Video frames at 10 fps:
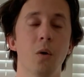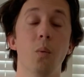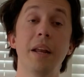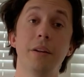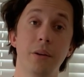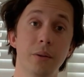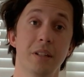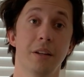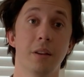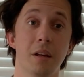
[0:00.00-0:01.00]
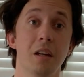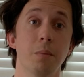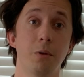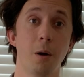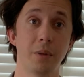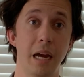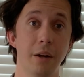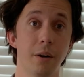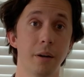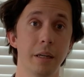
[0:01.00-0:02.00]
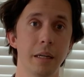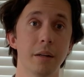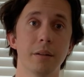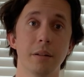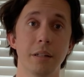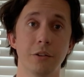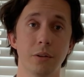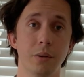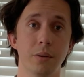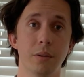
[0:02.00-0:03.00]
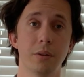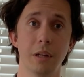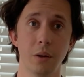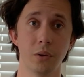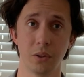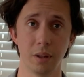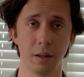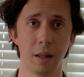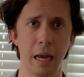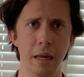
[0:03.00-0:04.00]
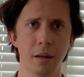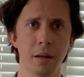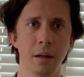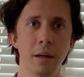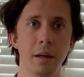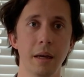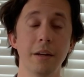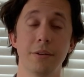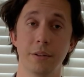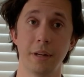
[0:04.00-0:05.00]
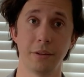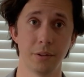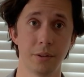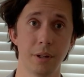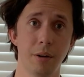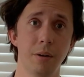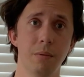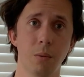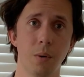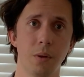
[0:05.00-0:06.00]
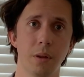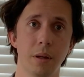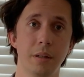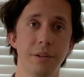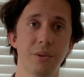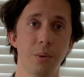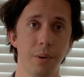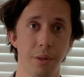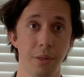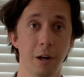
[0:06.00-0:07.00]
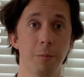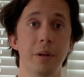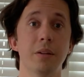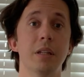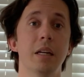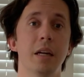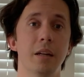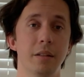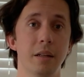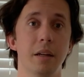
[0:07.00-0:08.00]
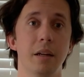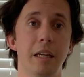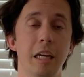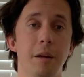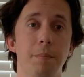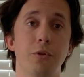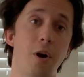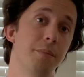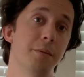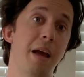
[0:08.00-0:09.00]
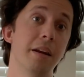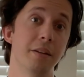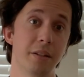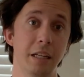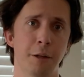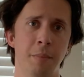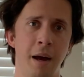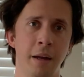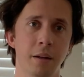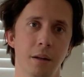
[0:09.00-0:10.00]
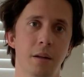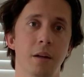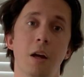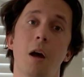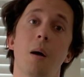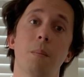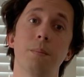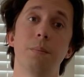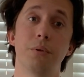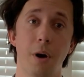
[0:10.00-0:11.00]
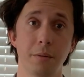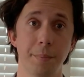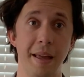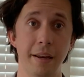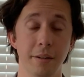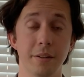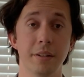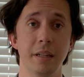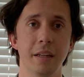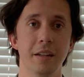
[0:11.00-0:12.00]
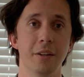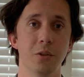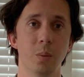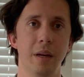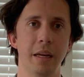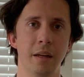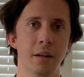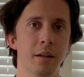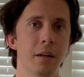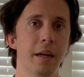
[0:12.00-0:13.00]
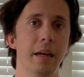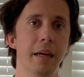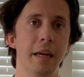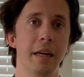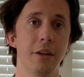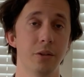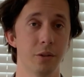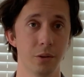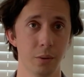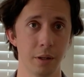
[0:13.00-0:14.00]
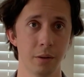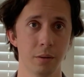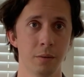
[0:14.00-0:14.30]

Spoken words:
When using the prompt hierarchy to teach a new skill to a client, it is necessary for the teacher or the therapist to keep prompt dependency in mind. Prompt dependency is when a student